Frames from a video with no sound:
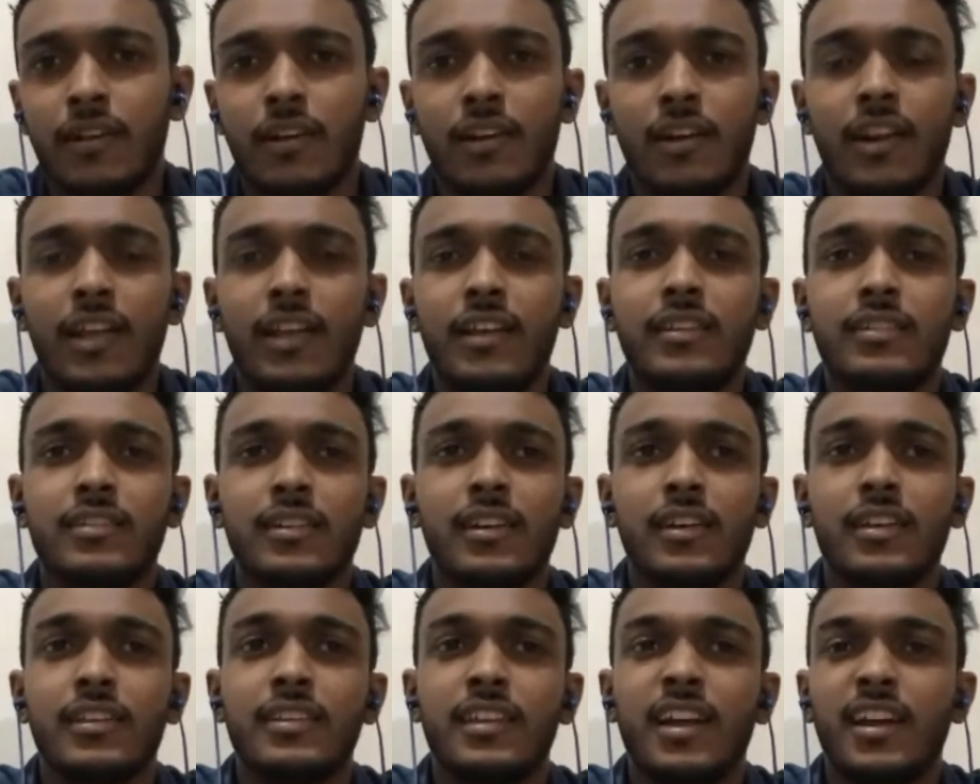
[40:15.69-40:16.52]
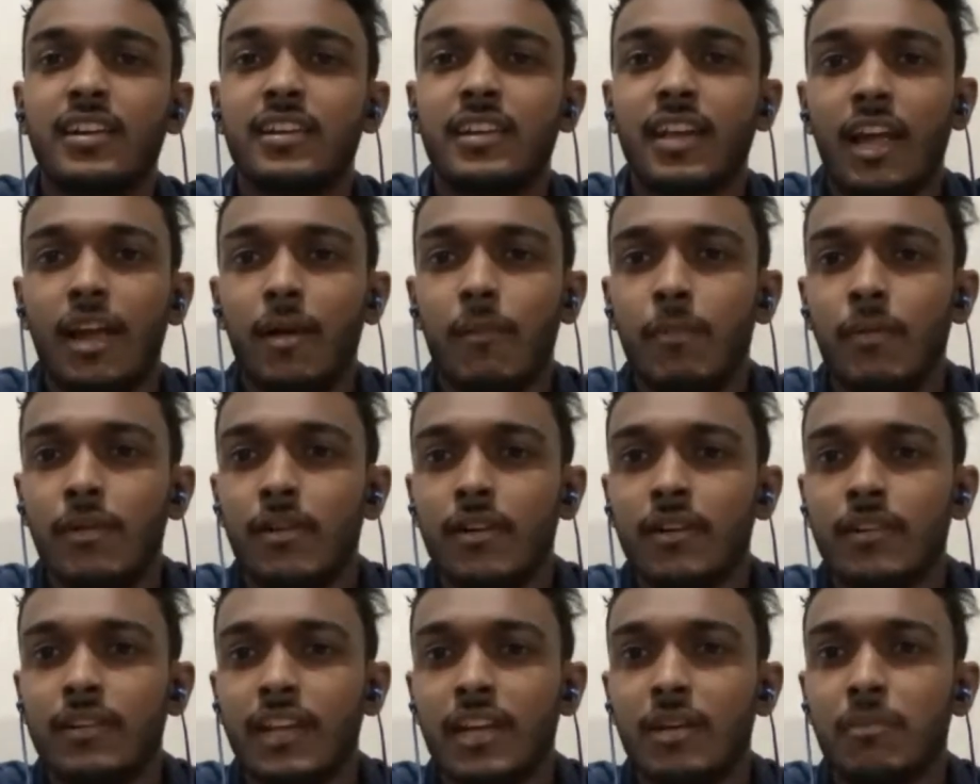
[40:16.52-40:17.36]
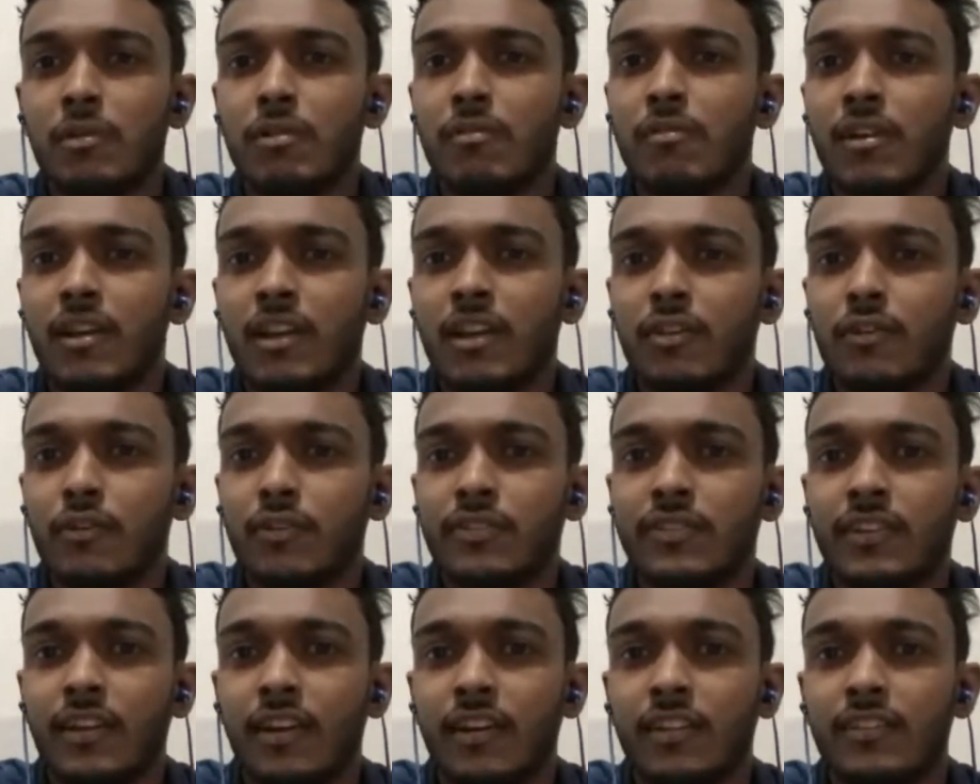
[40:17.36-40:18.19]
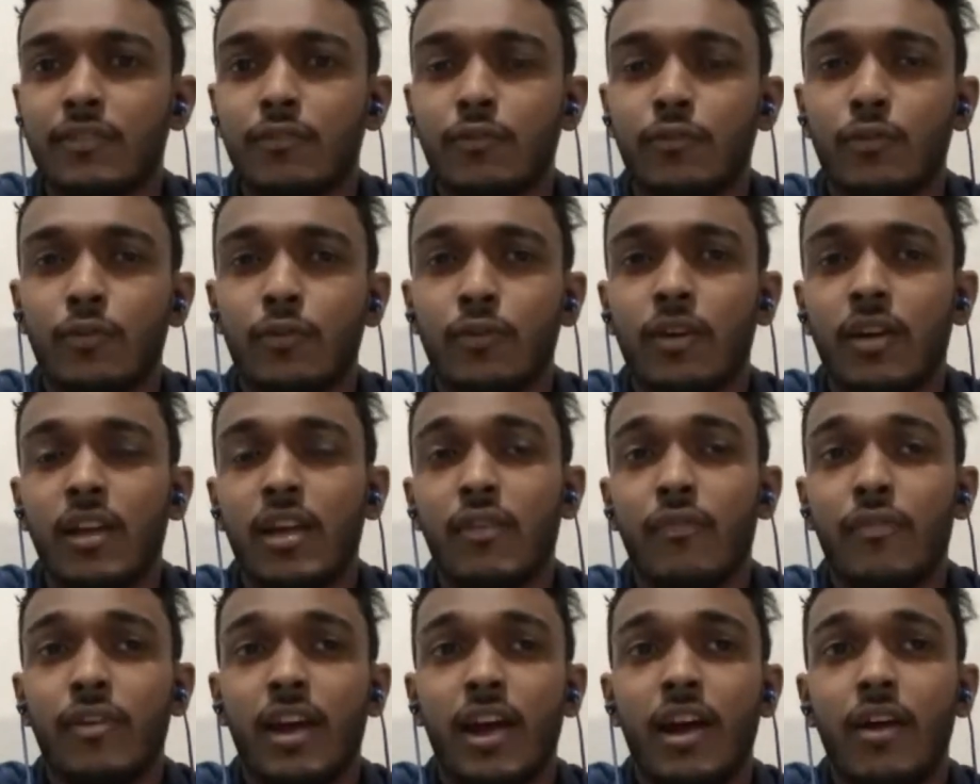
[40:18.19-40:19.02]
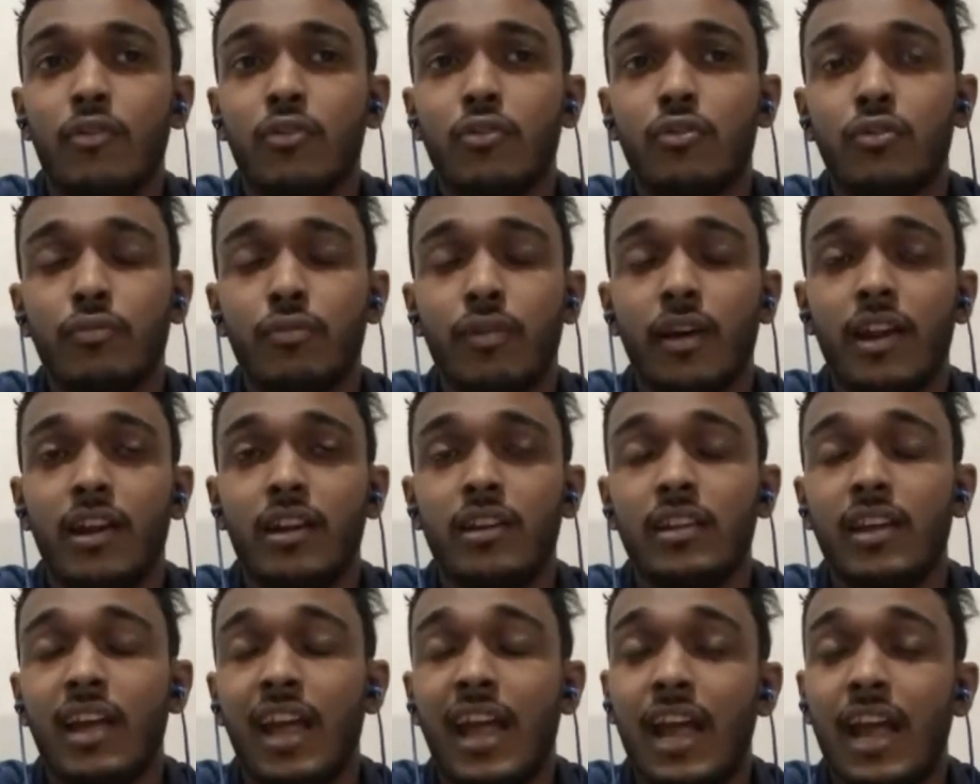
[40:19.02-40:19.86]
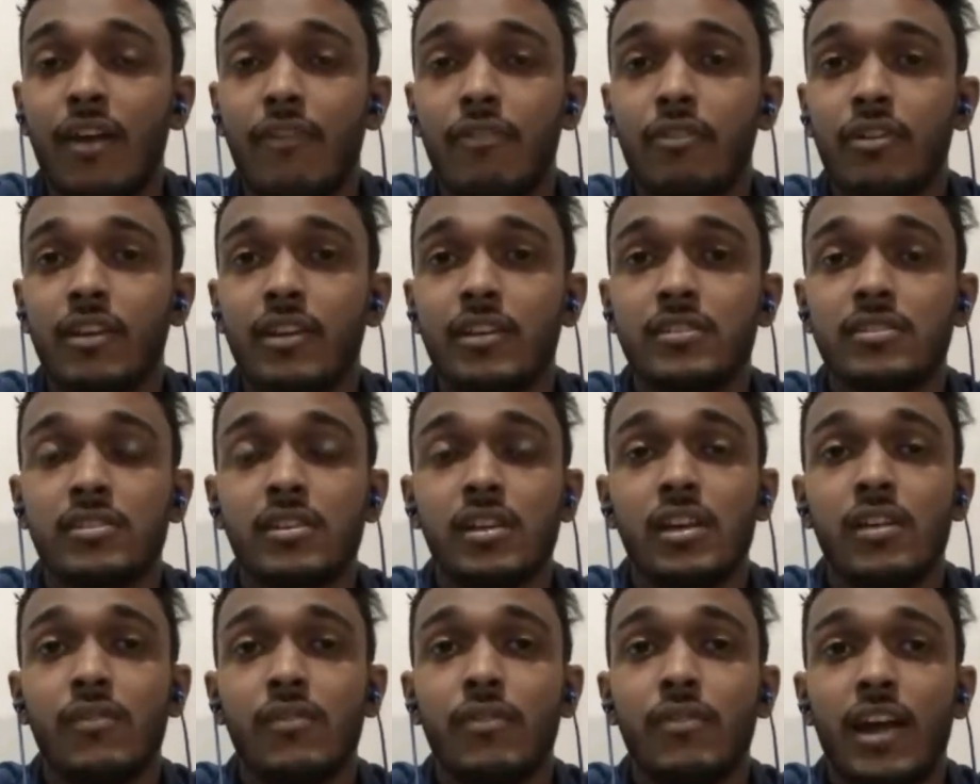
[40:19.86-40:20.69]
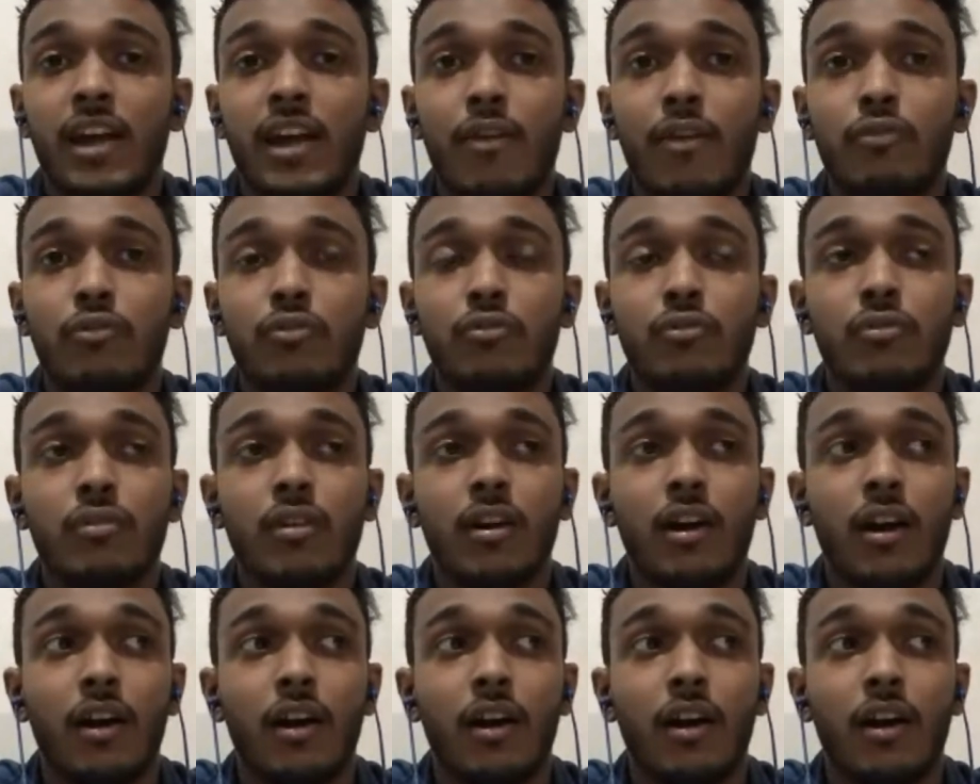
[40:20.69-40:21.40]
like that table wala questions, wo we have to find the average, we have to